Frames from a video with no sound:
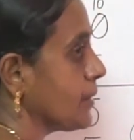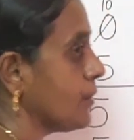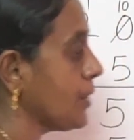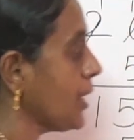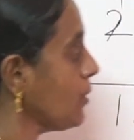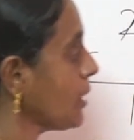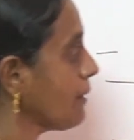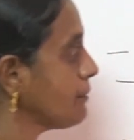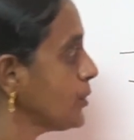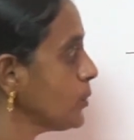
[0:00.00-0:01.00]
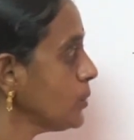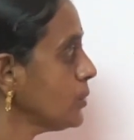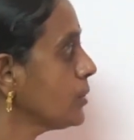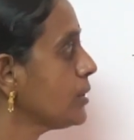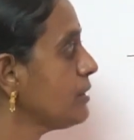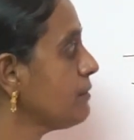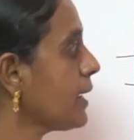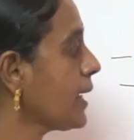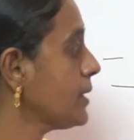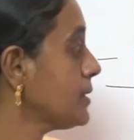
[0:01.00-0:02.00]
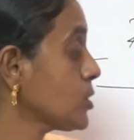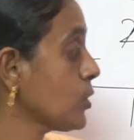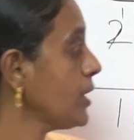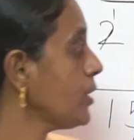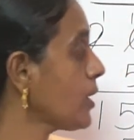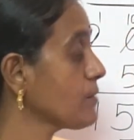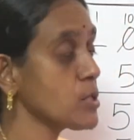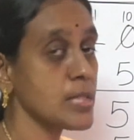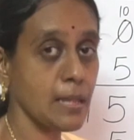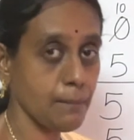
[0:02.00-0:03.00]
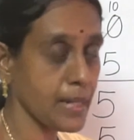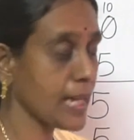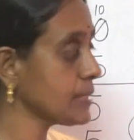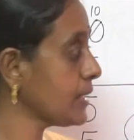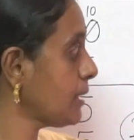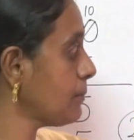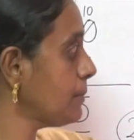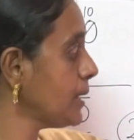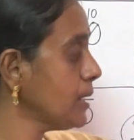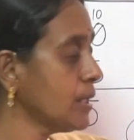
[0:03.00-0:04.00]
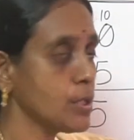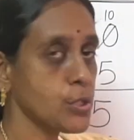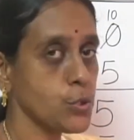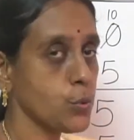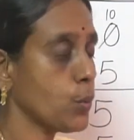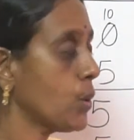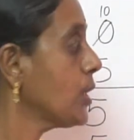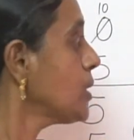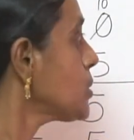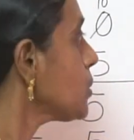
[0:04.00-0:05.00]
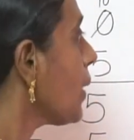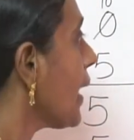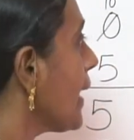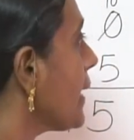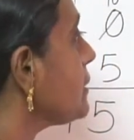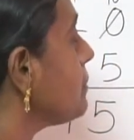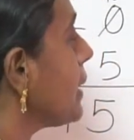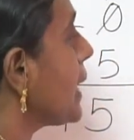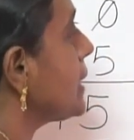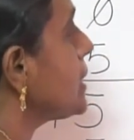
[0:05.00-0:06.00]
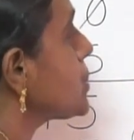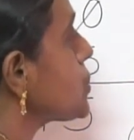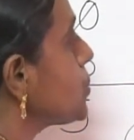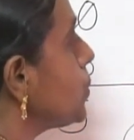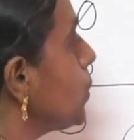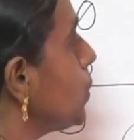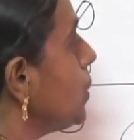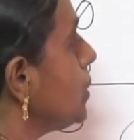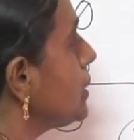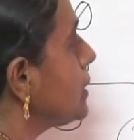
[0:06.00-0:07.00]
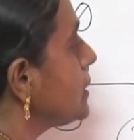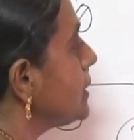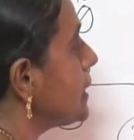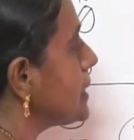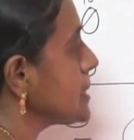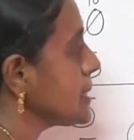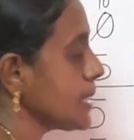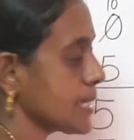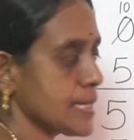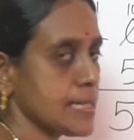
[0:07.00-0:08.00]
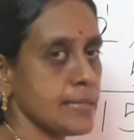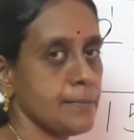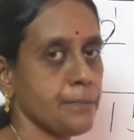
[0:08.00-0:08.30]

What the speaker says: Okay, you have to divide. Sorry, you have to subtract the number 2. So 8 minus 2, that is 6.